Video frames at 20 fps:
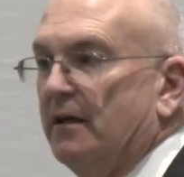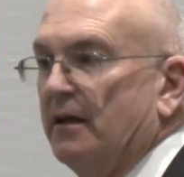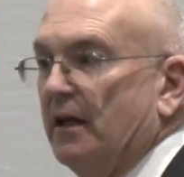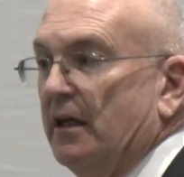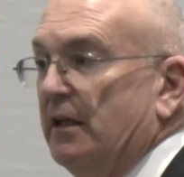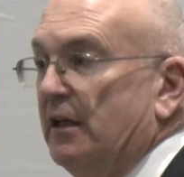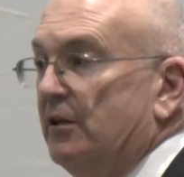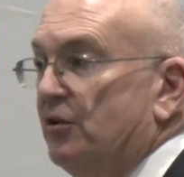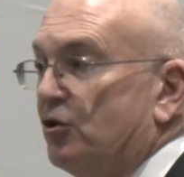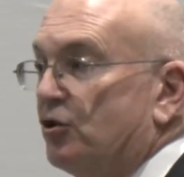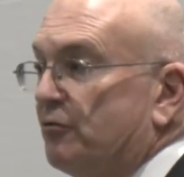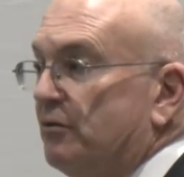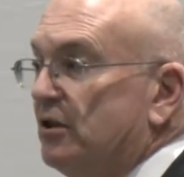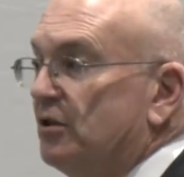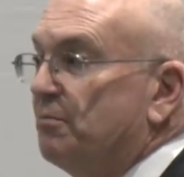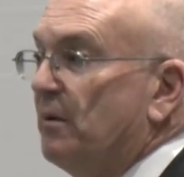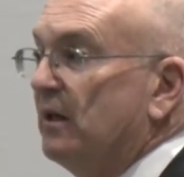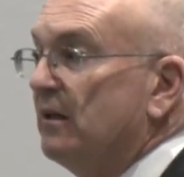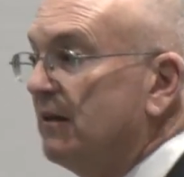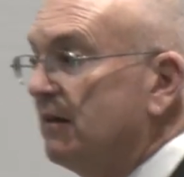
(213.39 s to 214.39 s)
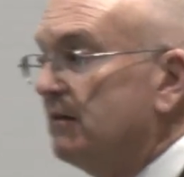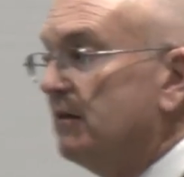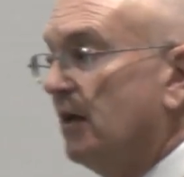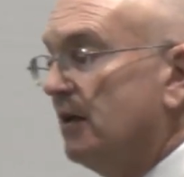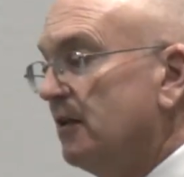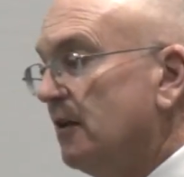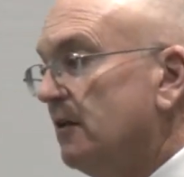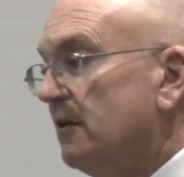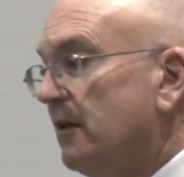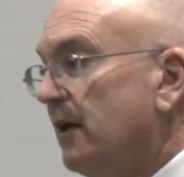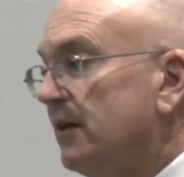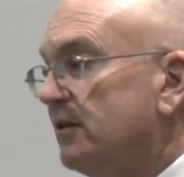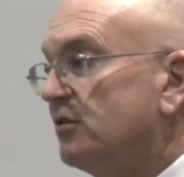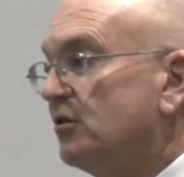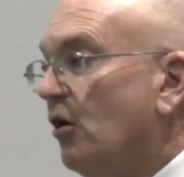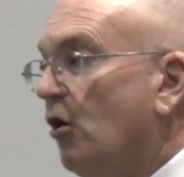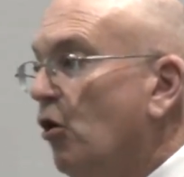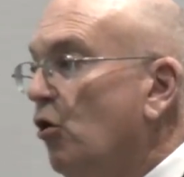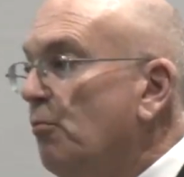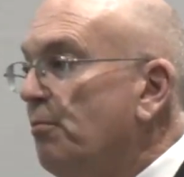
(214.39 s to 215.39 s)
And industry's been a little less
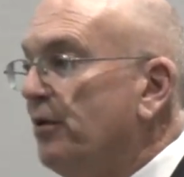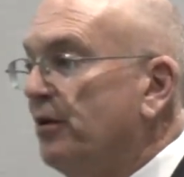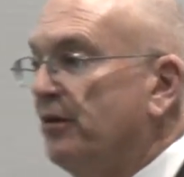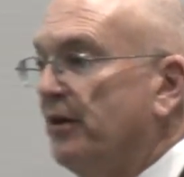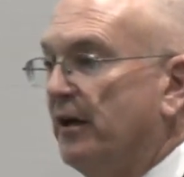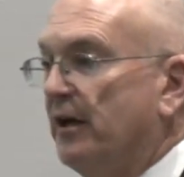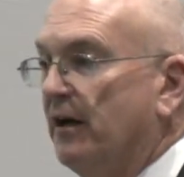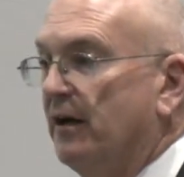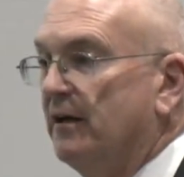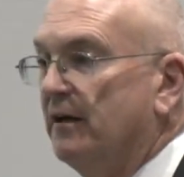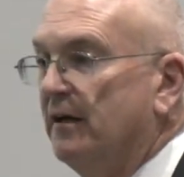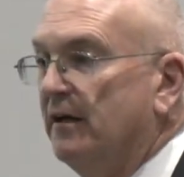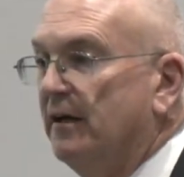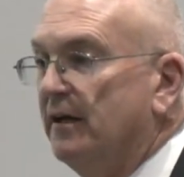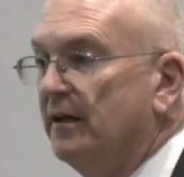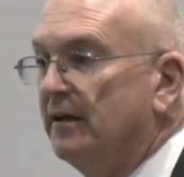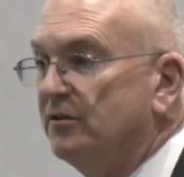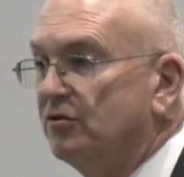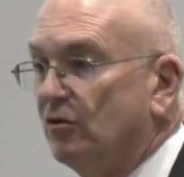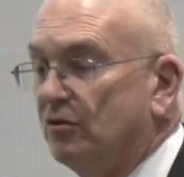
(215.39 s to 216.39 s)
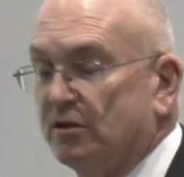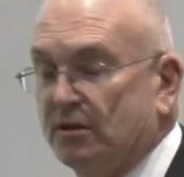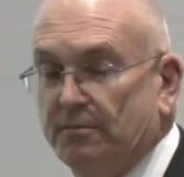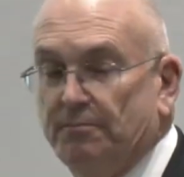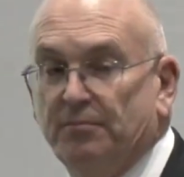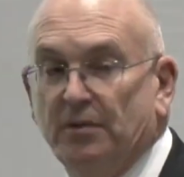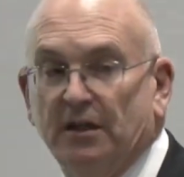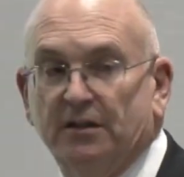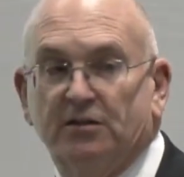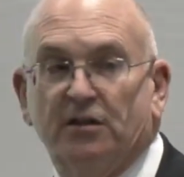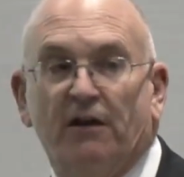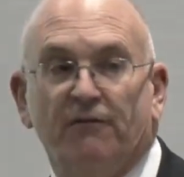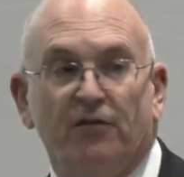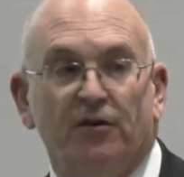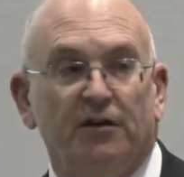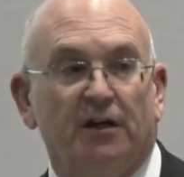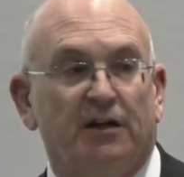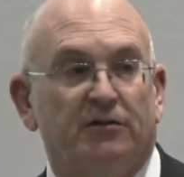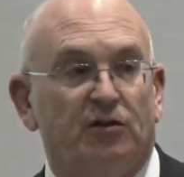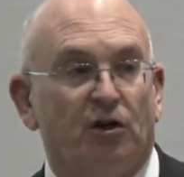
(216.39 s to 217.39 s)
open there, so it's a tougher
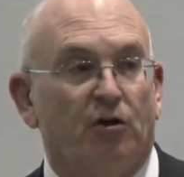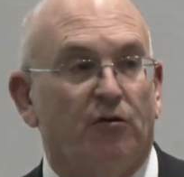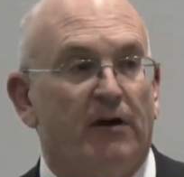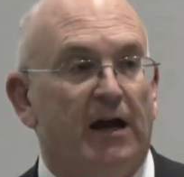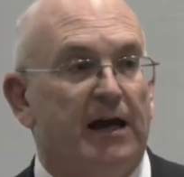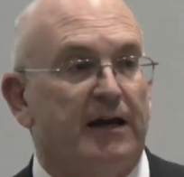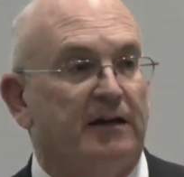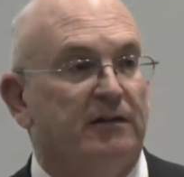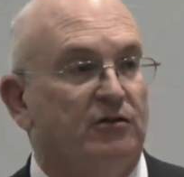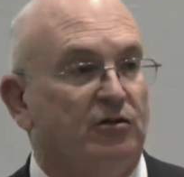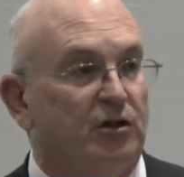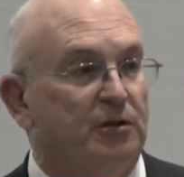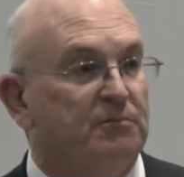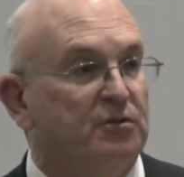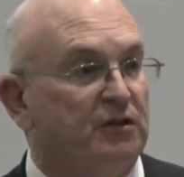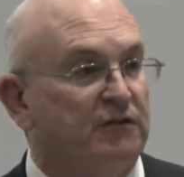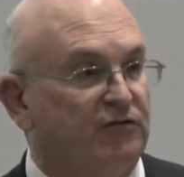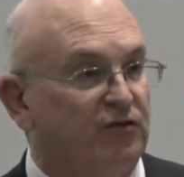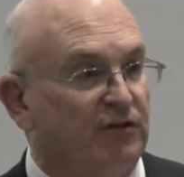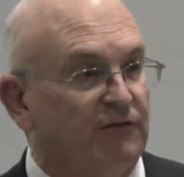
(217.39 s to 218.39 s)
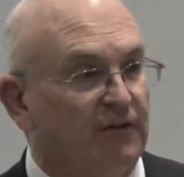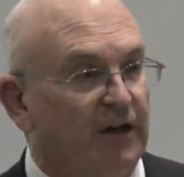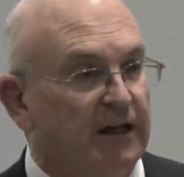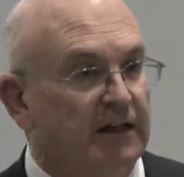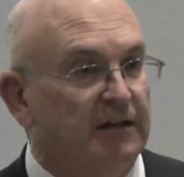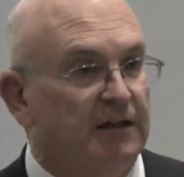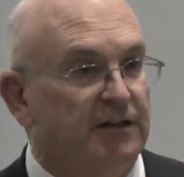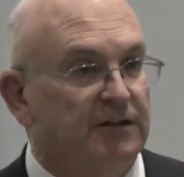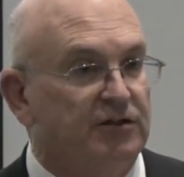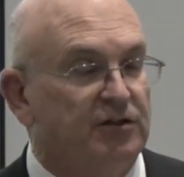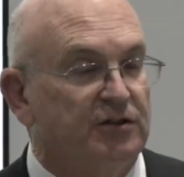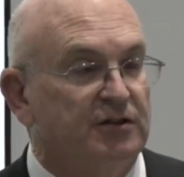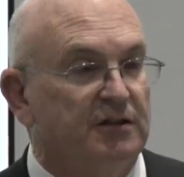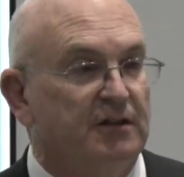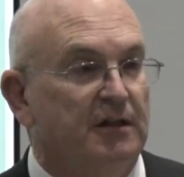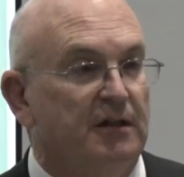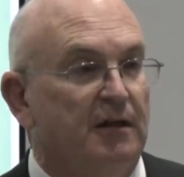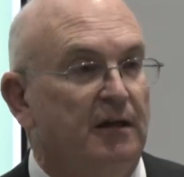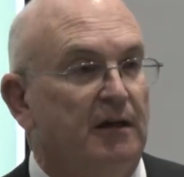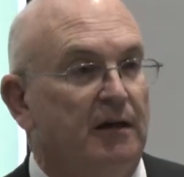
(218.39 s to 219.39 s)
nut to crack in terms of surveillance,
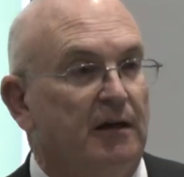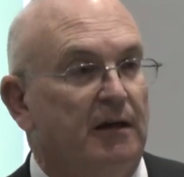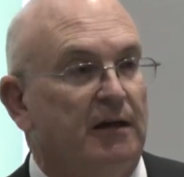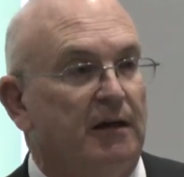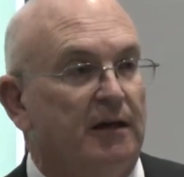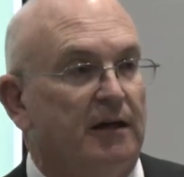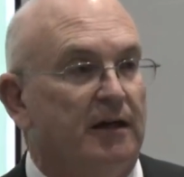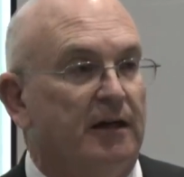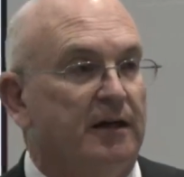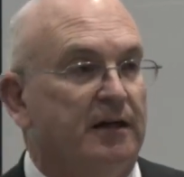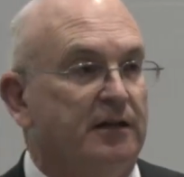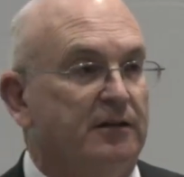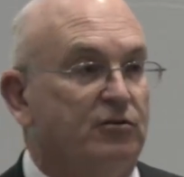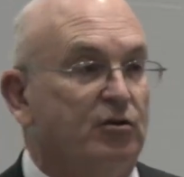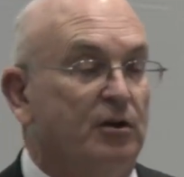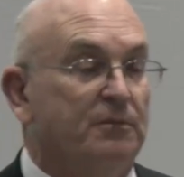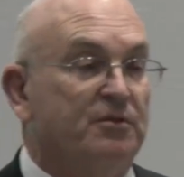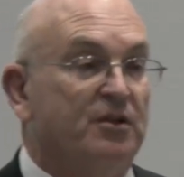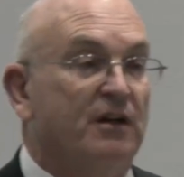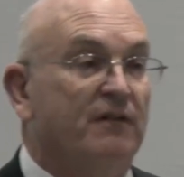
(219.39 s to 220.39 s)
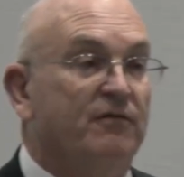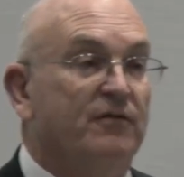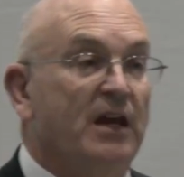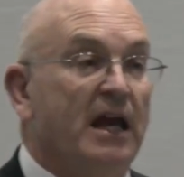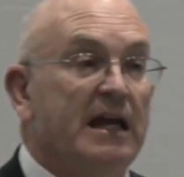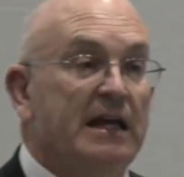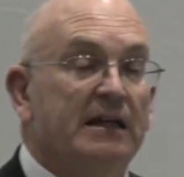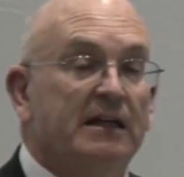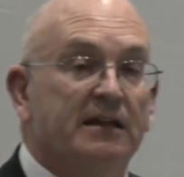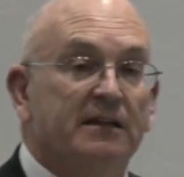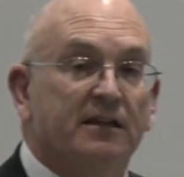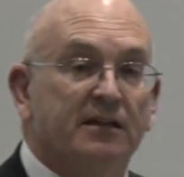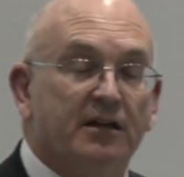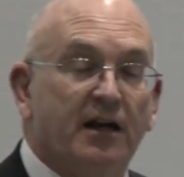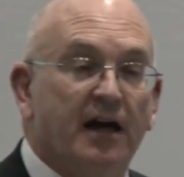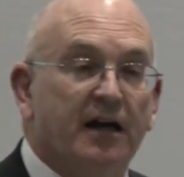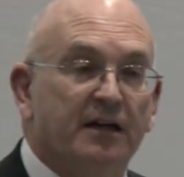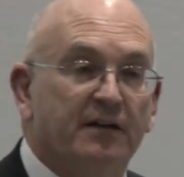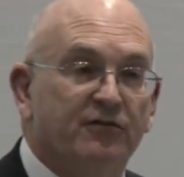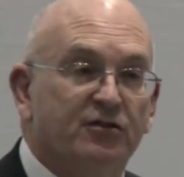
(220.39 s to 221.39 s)
in terms of gaining the
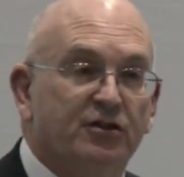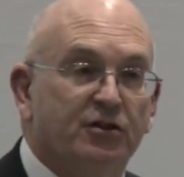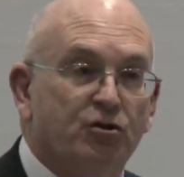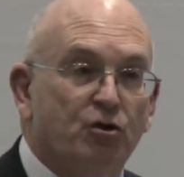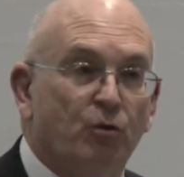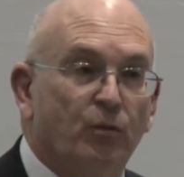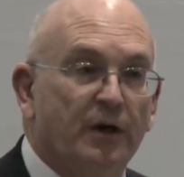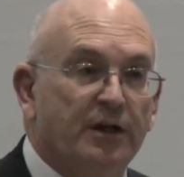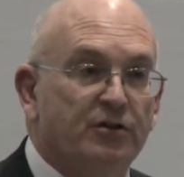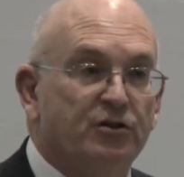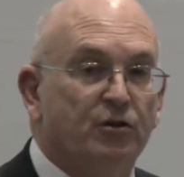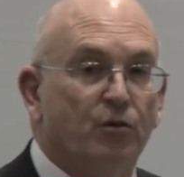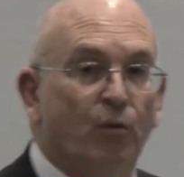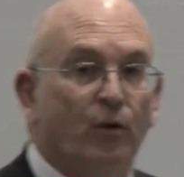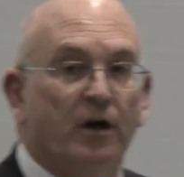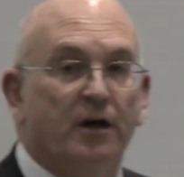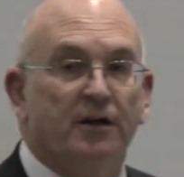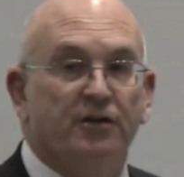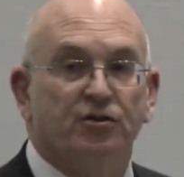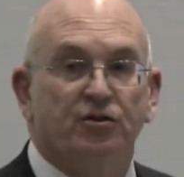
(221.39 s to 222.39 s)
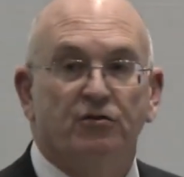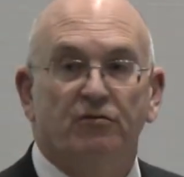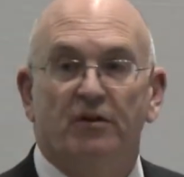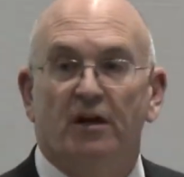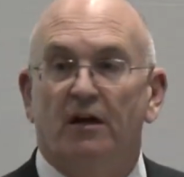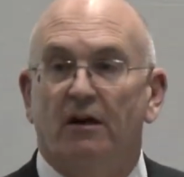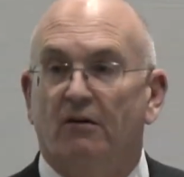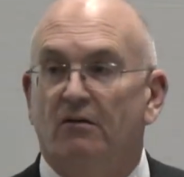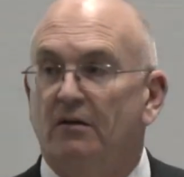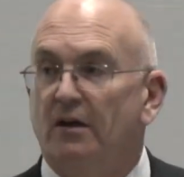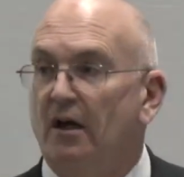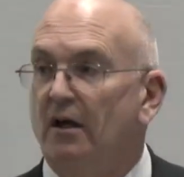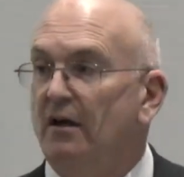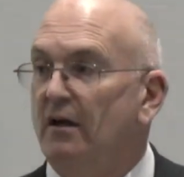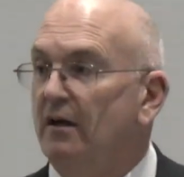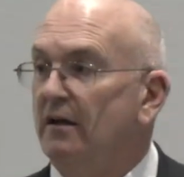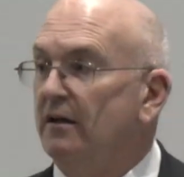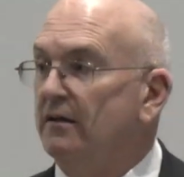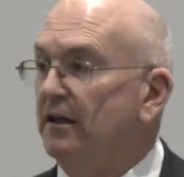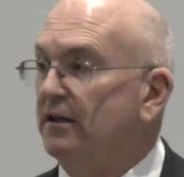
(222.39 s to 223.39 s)
kind of situational awareness
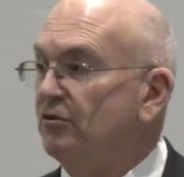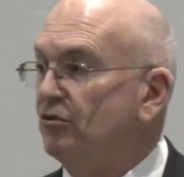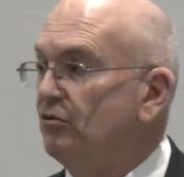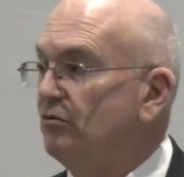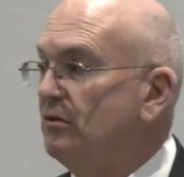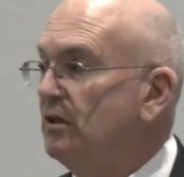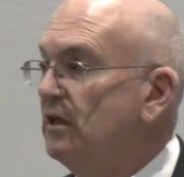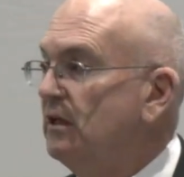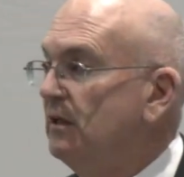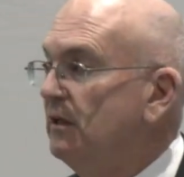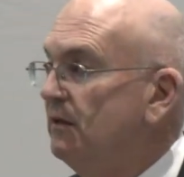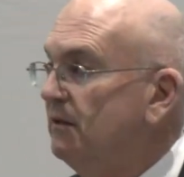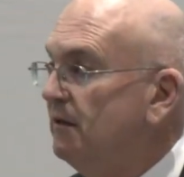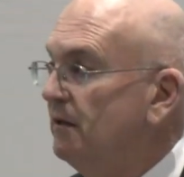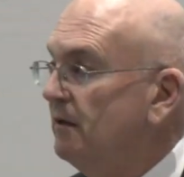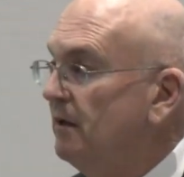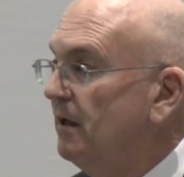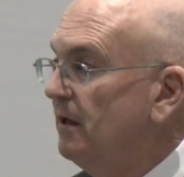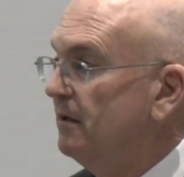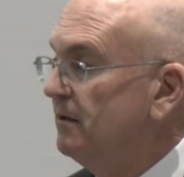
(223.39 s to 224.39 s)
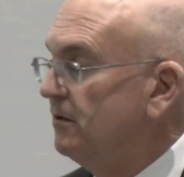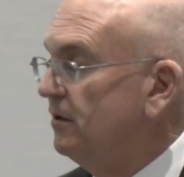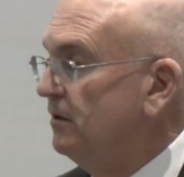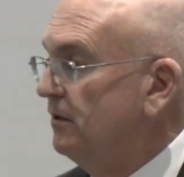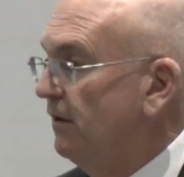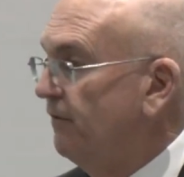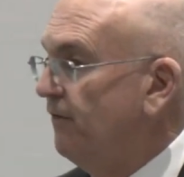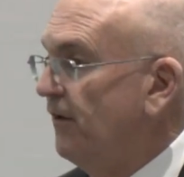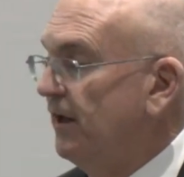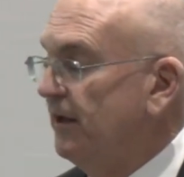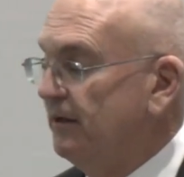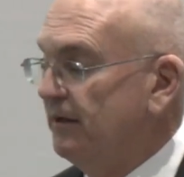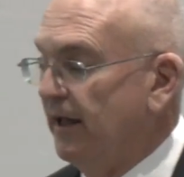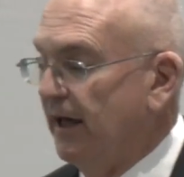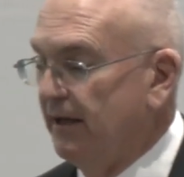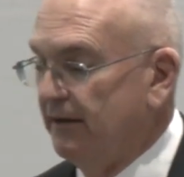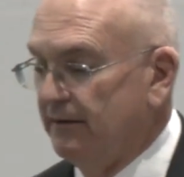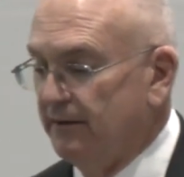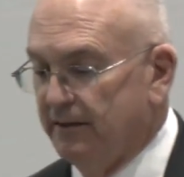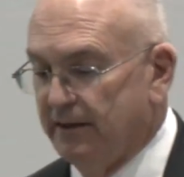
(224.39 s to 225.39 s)
that you need to defend
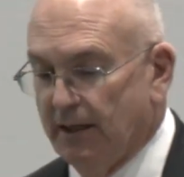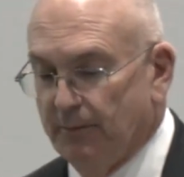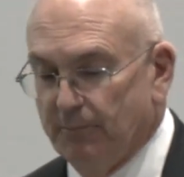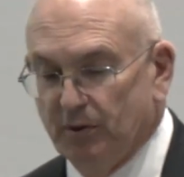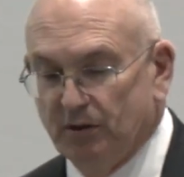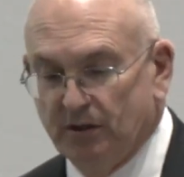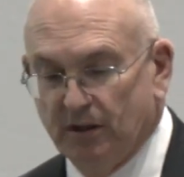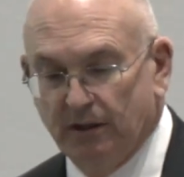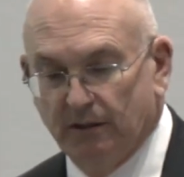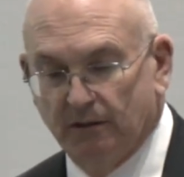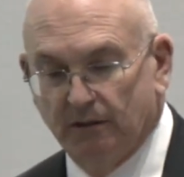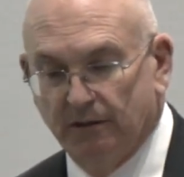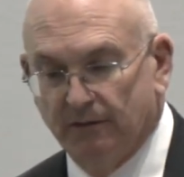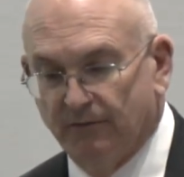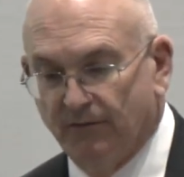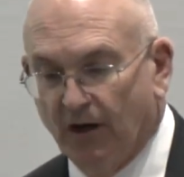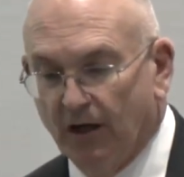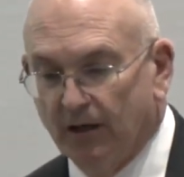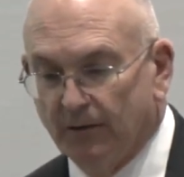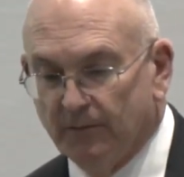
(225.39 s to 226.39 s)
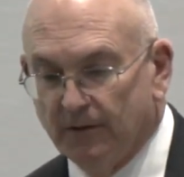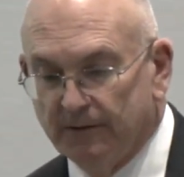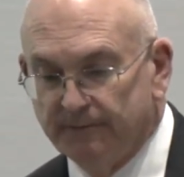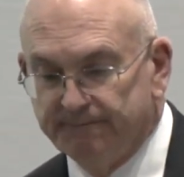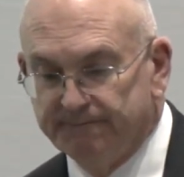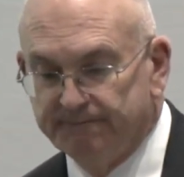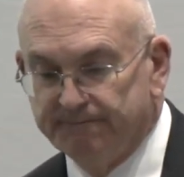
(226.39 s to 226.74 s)
that particular environment.